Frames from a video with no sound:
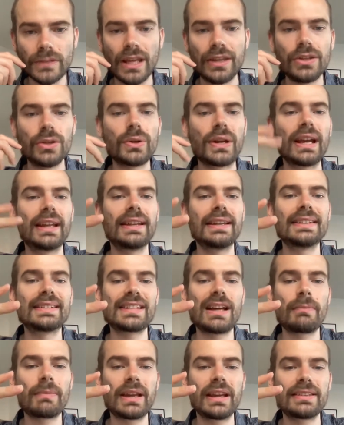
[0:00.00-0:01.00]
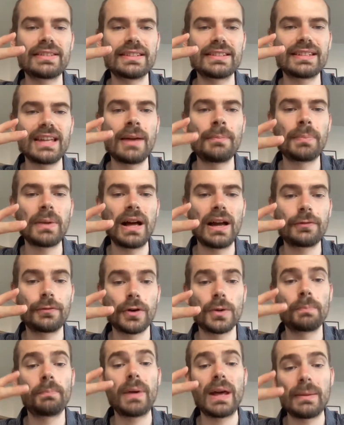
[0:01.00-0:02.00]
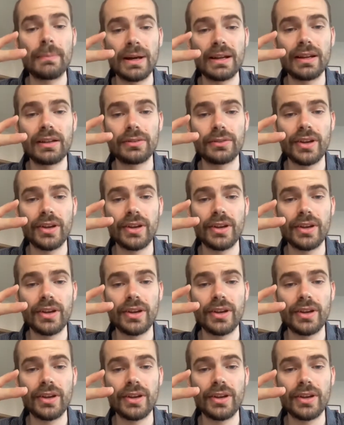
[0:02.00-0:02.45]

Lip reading: You can, in some cases, apply for permanent